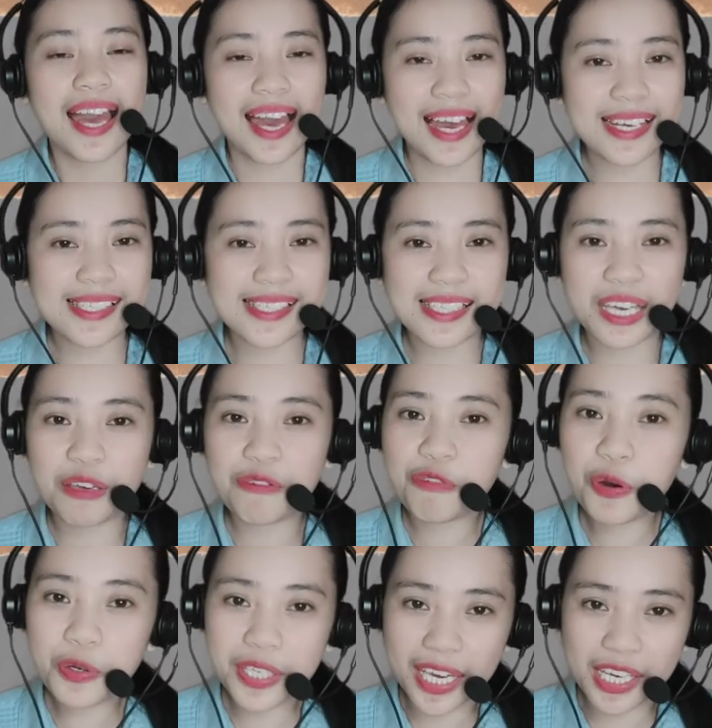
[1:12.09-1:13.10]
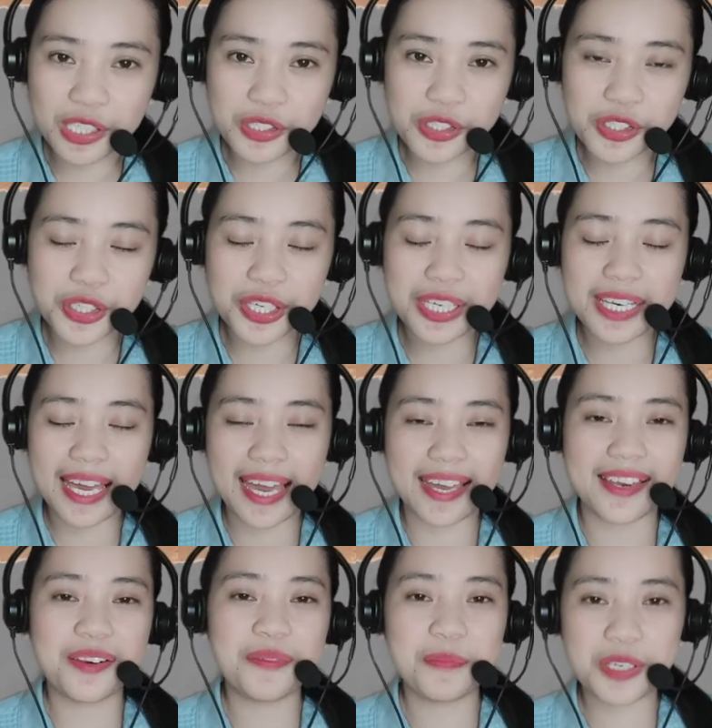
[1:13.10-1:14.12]
as a vocation
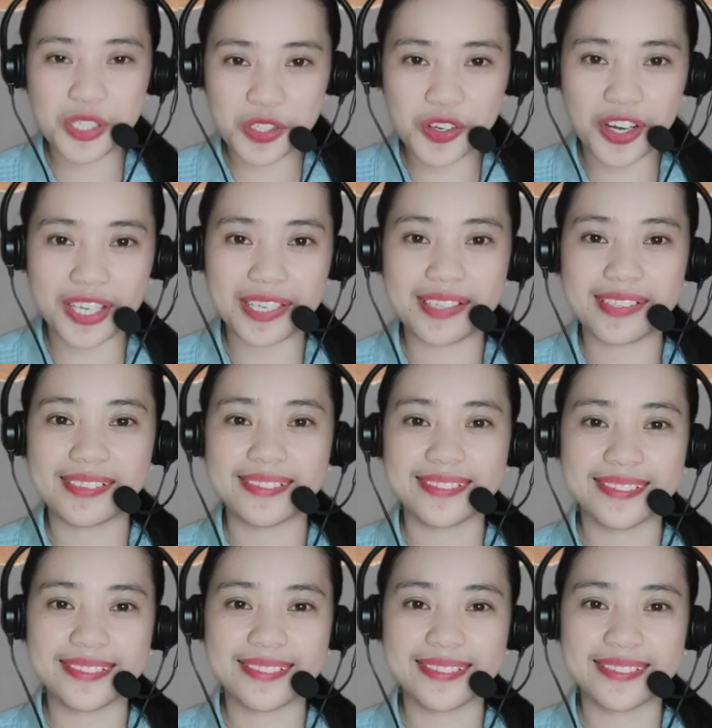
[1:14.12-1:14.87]
and mission.